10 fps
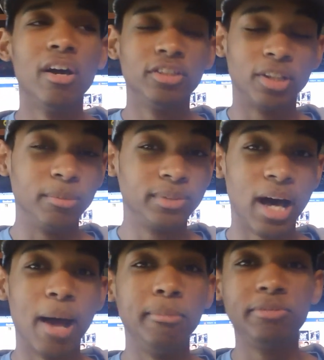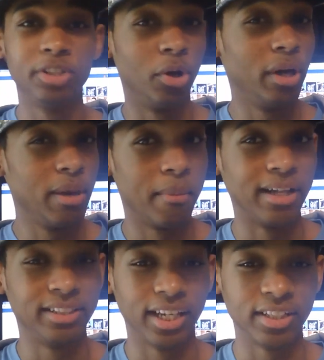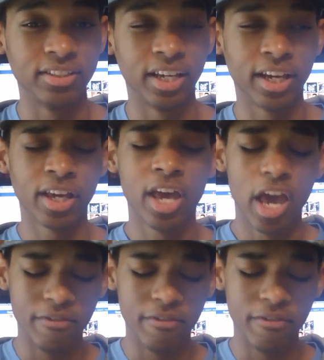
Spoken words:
Sometimes, you know, it might take a sec.